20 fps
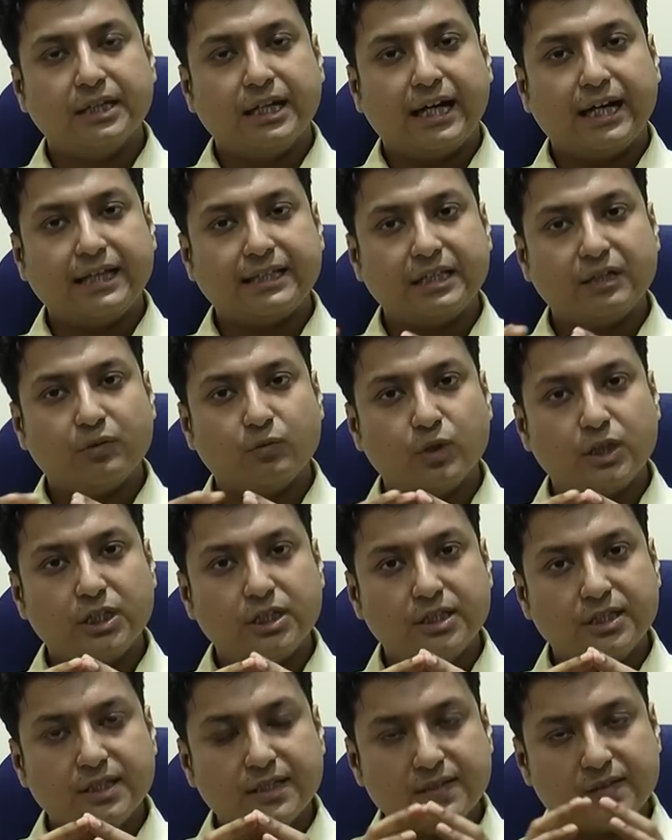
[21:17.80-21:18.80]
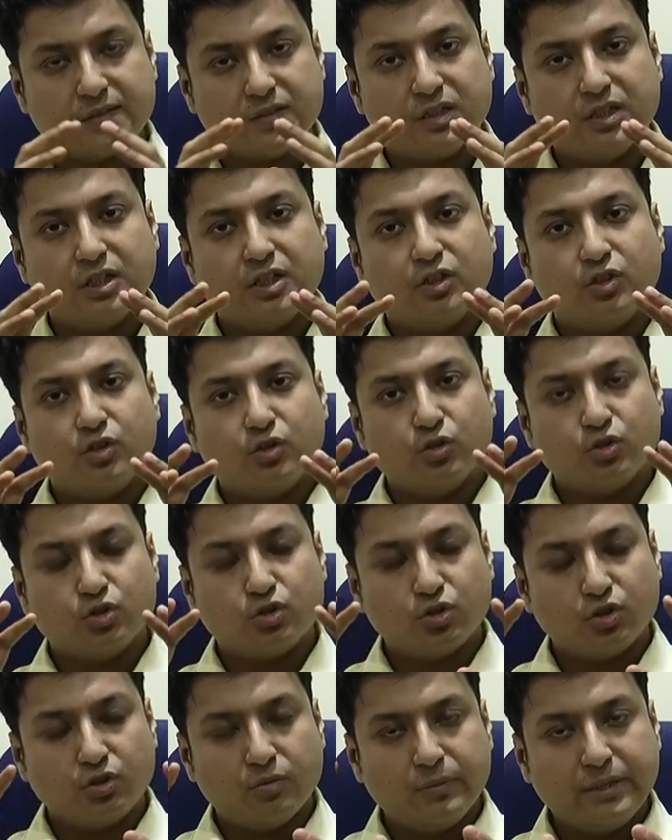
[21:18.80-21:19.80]
I think with this you
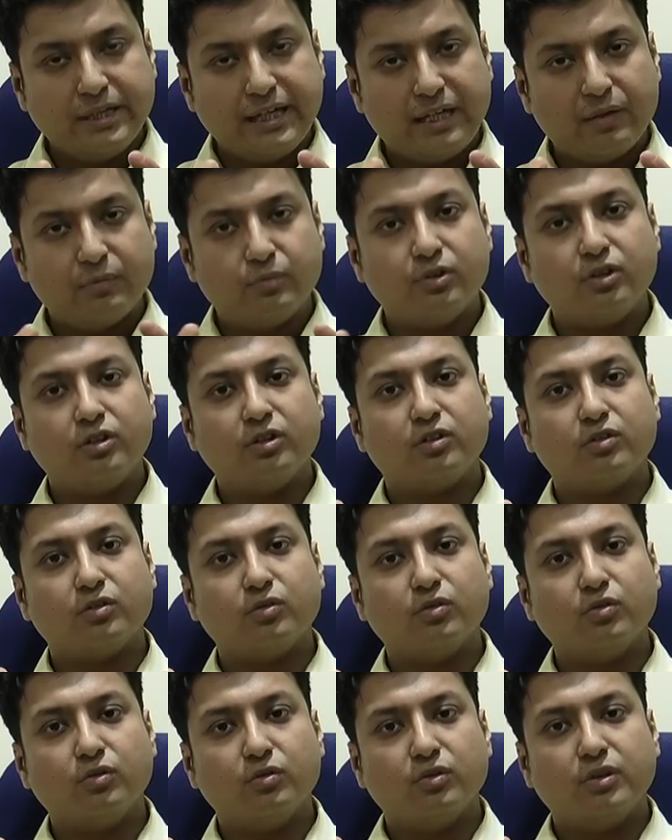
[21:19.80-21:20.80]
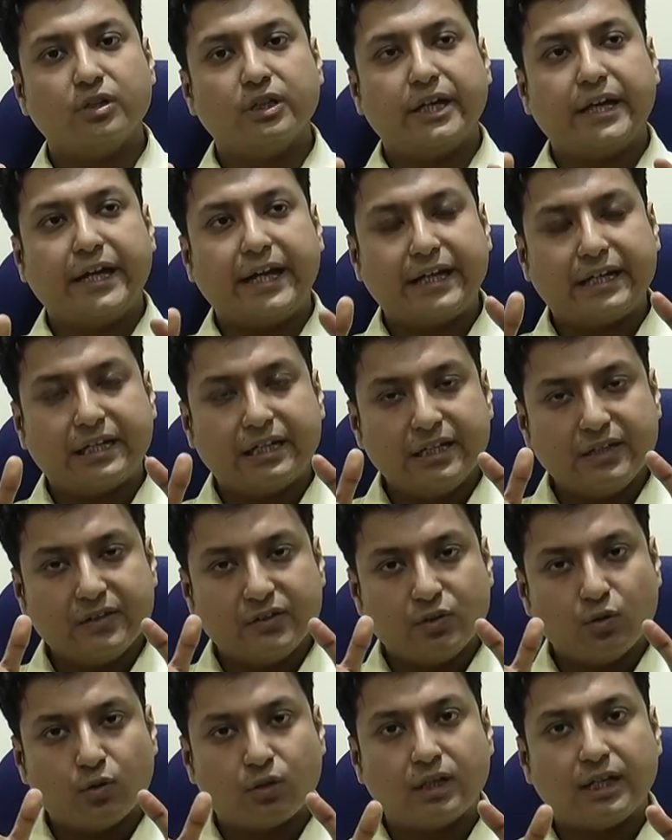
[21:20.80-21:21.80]
should be able to at
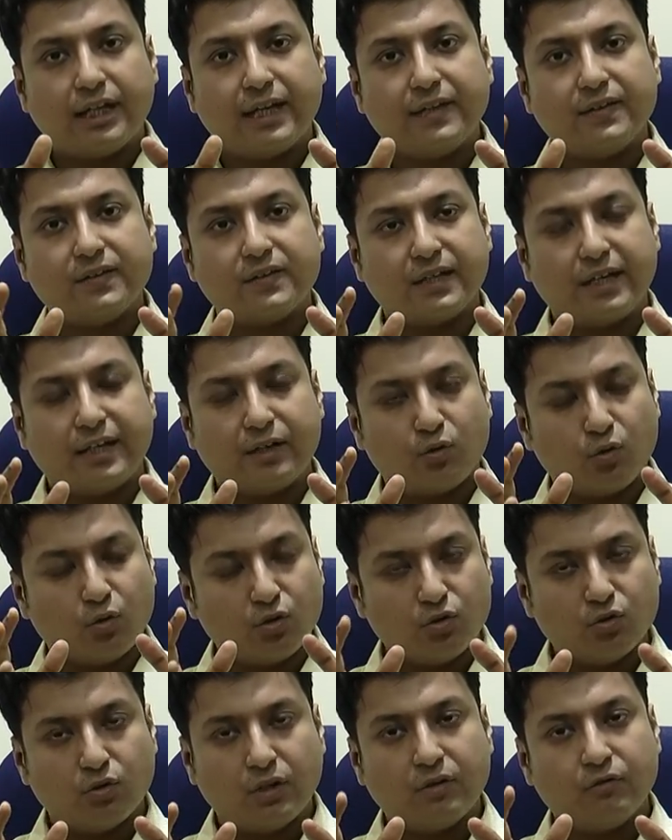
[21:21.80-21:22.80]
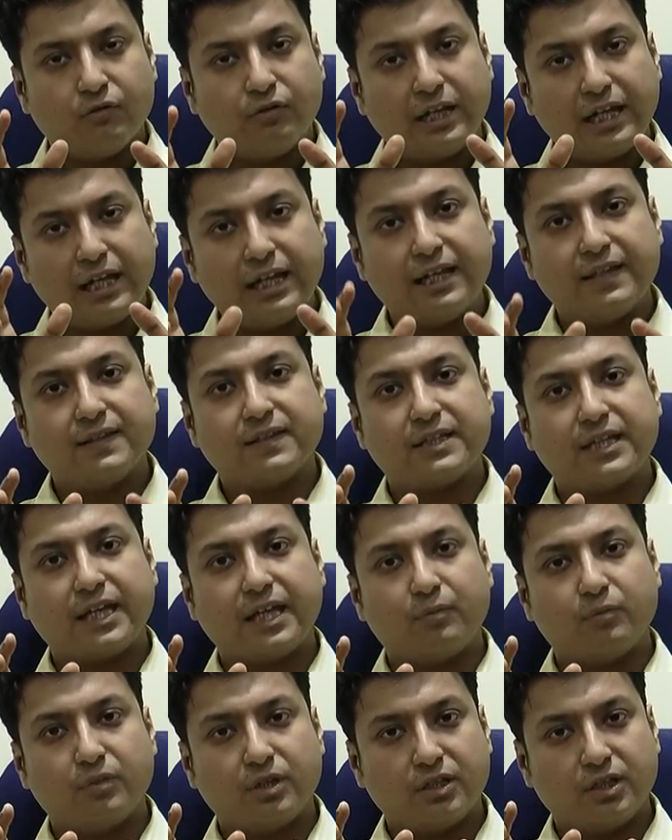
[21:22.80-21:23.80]
least utilize, I know you have very less
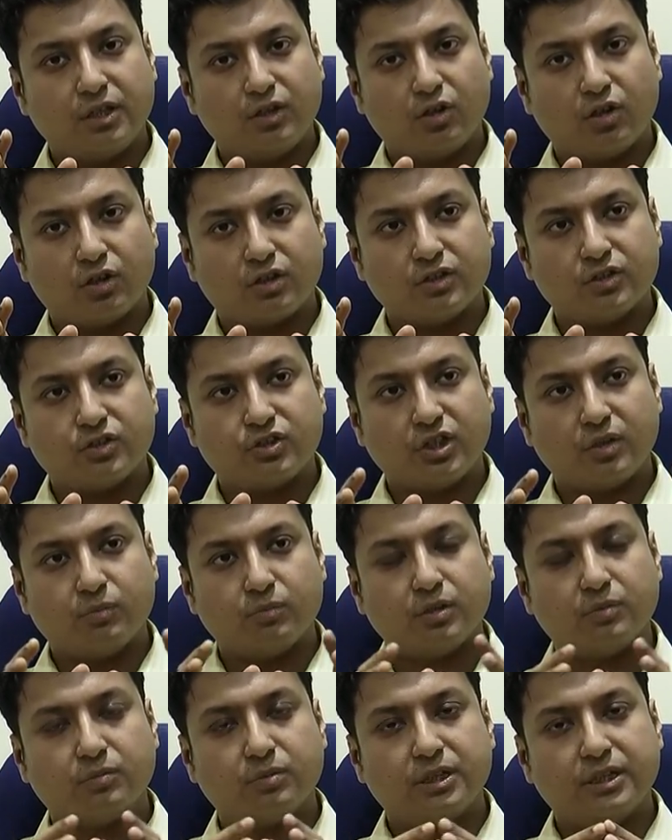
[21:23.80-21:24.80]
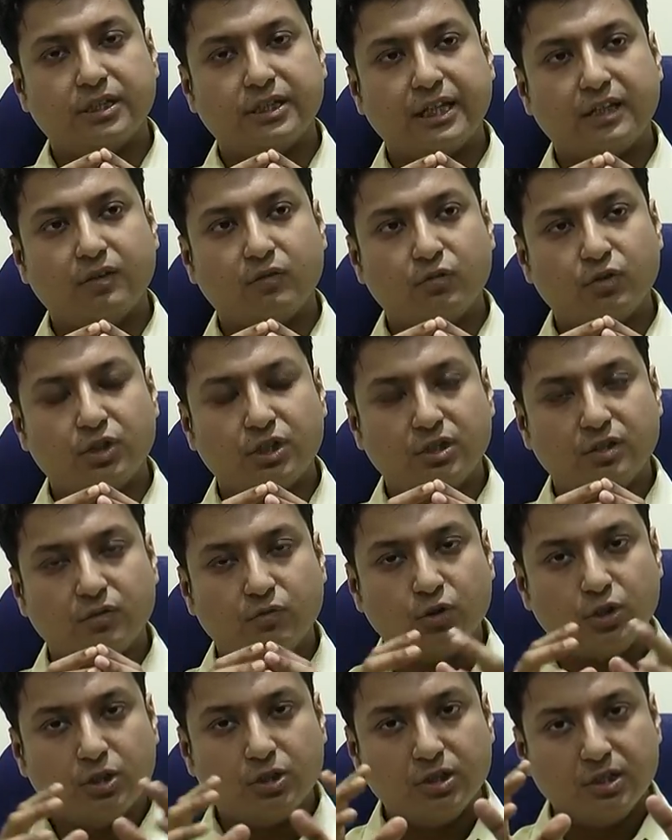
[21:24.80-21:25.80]
time in the doctor's chamber, but then
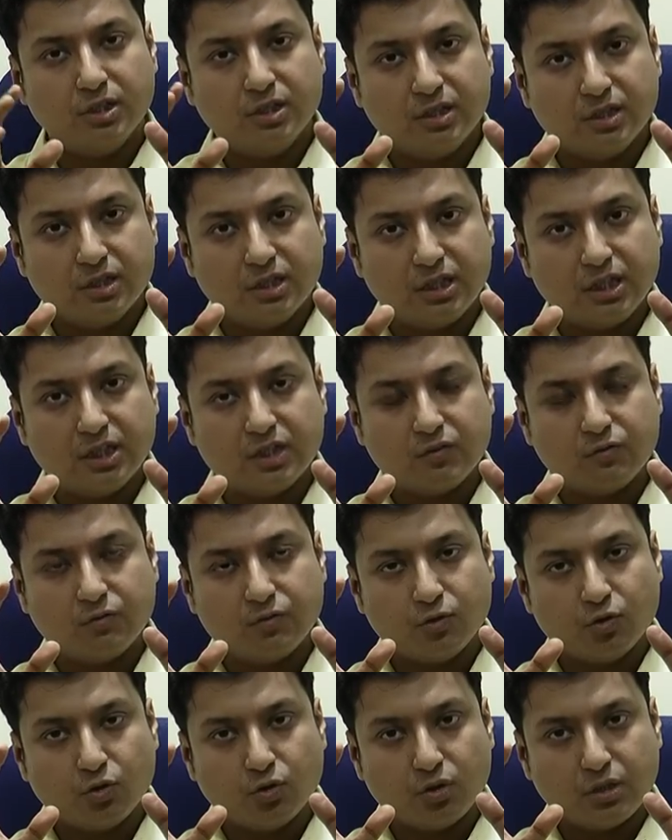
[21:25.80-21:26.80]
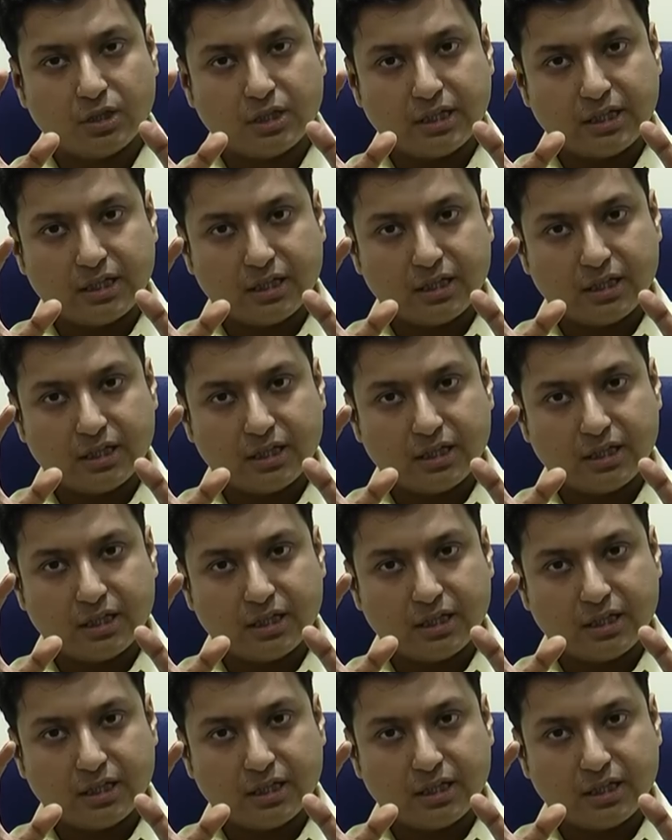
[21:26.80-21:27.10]
with these few